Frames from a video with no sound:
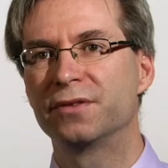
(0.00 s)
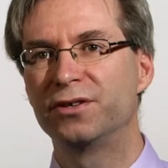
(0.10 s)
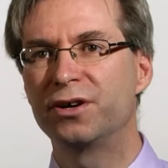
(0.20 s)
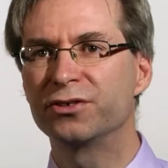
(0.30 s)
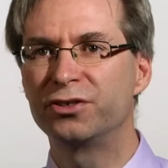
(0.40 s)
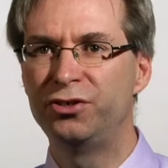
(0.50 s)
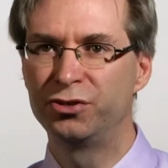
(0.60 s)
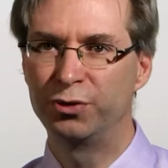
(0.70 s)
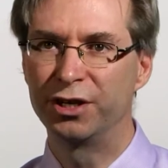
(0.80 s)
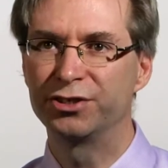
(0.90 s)
The Toxic
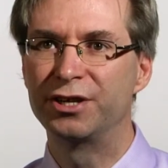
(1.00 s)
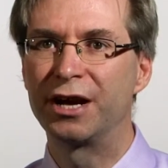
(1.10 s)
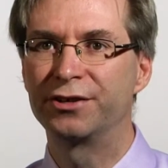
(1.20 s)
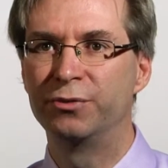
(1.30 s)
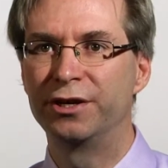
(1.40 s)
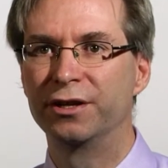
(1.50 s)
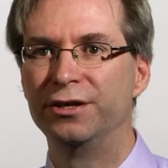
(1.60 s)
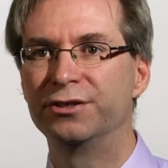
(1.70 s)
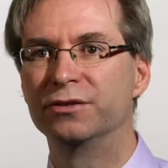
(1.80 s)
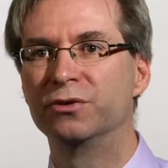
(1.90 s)
Use Reduction Act and
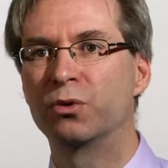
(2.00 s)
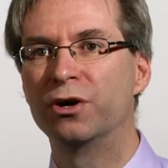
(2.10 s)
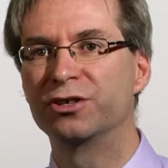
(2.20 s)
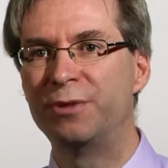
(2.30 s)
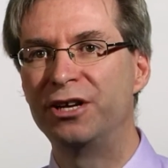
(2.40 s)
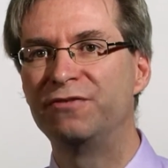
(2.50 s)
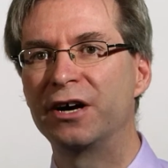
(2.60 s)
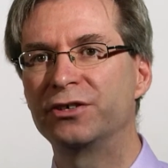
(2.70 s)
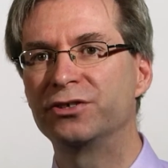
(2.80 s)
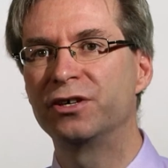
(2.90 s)
regulation requires
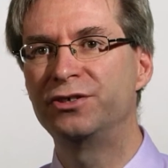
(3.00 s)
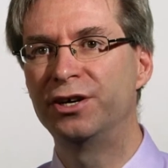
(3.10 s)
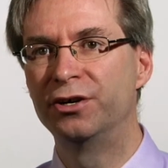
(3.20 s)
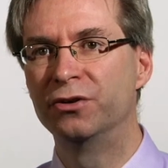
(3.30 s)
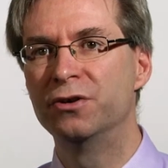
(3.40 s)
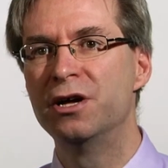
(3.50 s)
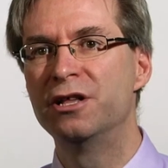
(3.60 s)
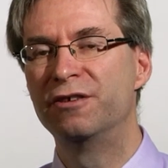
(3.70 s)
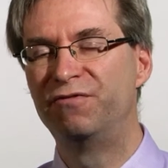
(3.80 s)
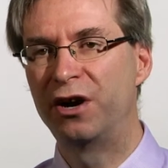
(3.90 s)
manufacturers in Ontario
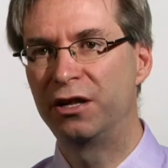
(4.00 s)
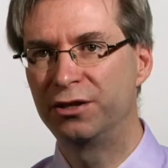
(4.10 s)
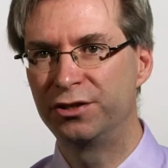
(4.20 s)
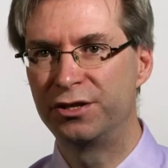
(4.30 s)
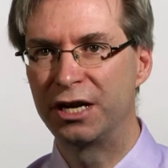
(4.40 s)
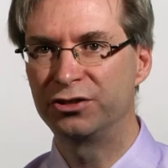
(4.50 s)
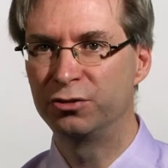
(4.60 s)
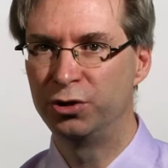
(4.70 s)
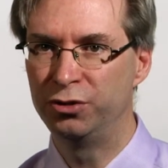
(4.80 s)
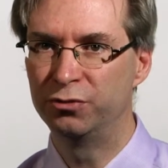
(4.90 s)
that file under the
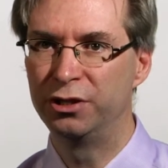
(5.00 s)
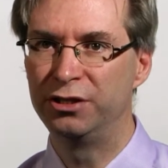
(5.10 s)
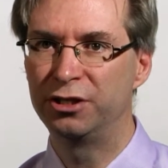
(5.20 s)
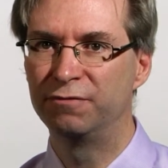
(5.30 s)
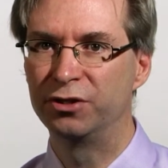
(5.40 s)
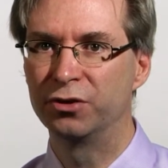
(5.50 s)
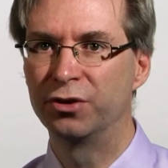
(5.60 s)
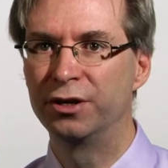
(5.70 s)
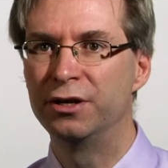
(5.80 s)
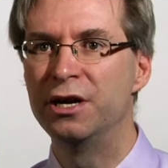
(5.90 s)
National Pollutant Release
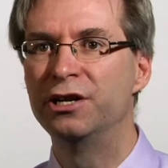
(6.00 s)
Inventory